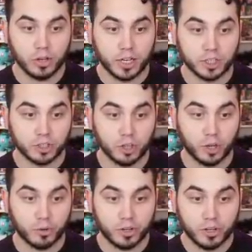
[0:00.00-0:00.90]
I just
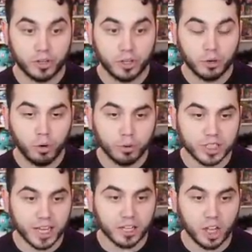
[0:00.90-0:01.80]
glowed. What was
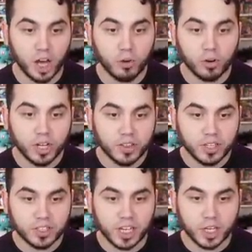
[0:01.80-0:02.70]
that glow? They
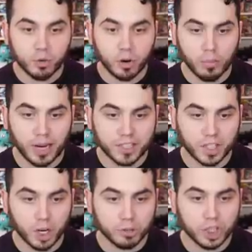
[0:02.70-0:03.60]
said you were a
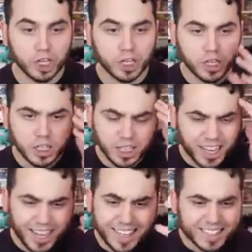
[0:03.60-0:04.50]
Masayoshi.
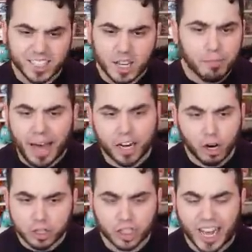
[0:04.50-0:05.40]
Ah, that doesn't matter.
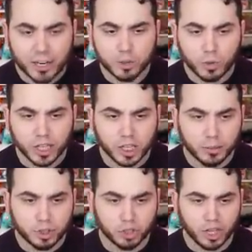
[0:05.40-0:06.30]
Our shadows will
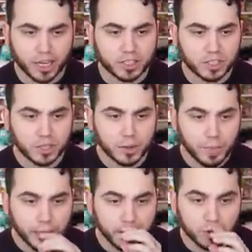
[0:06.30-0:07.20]
eclipse your light.
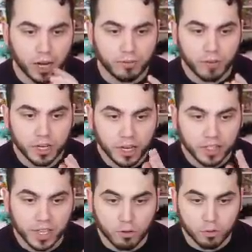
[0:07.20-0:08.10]
Hey, Drive, is
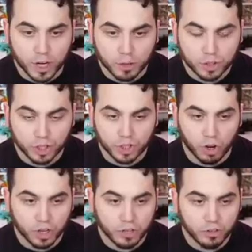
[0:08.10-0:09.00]
that Ryo's
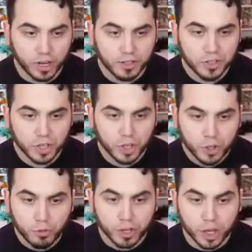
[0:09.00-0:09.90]
katana in your hand?
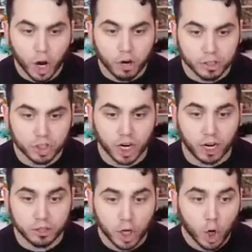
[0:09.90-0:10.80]
You really are his
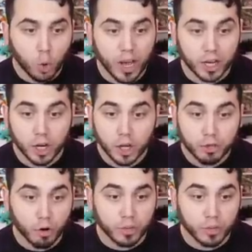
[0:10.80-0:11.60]
child. Quick, throw